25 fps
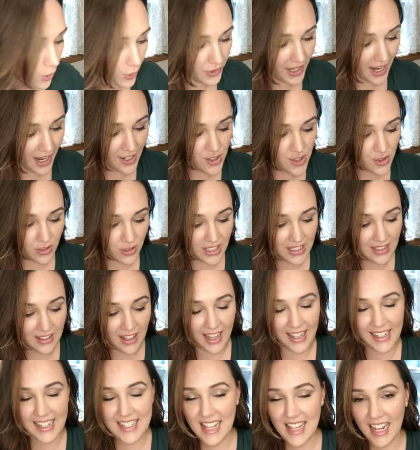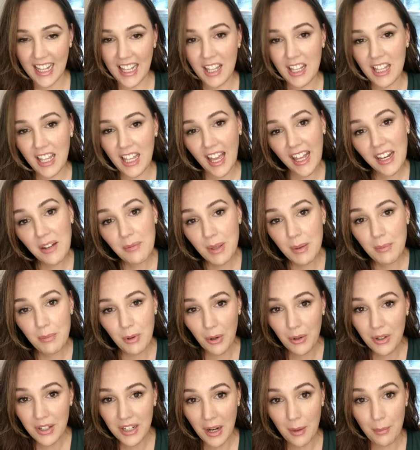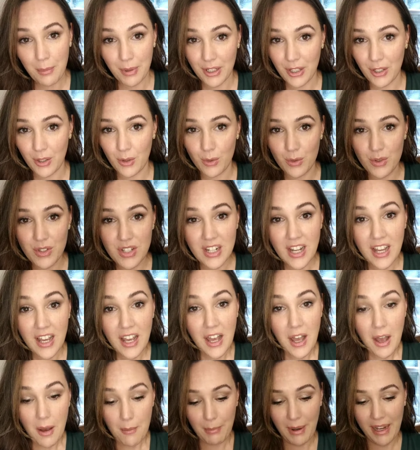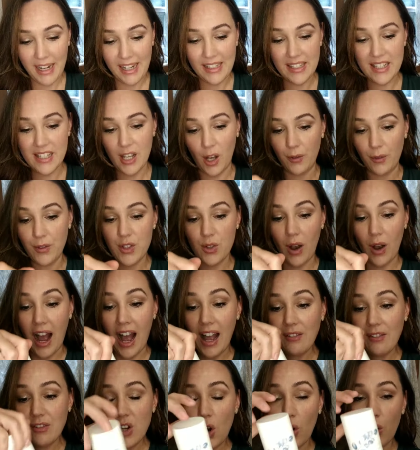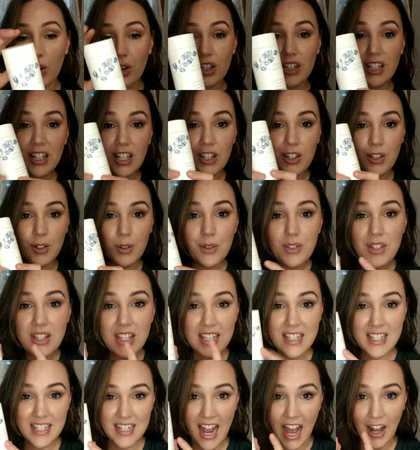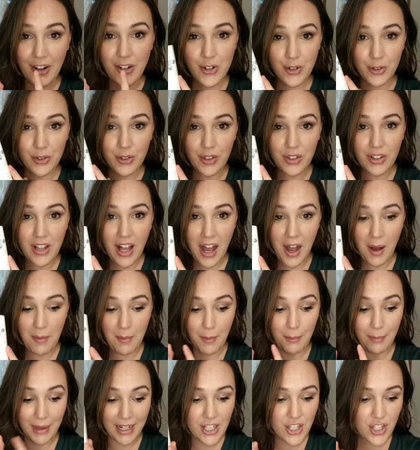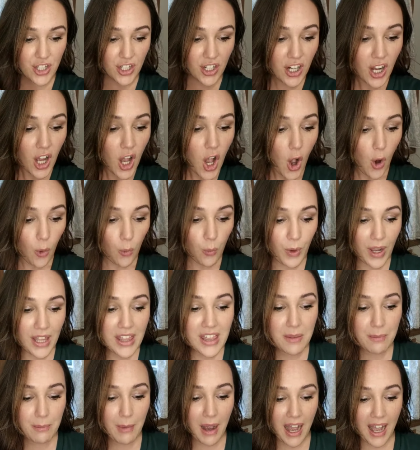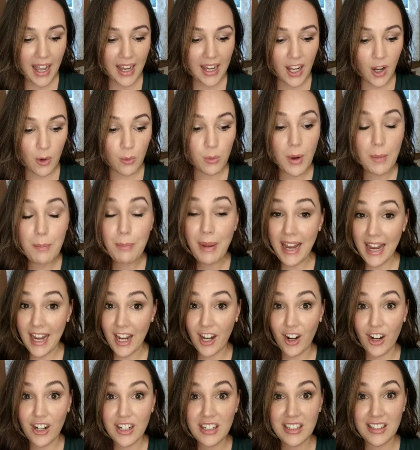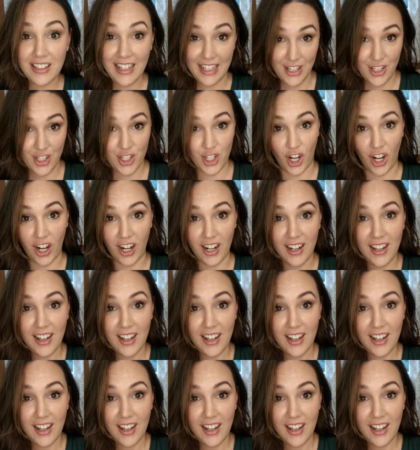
Naturally line, is that it can kind of be broken up and used by itself. So I've totally used this natural mixer with my repair cleanser.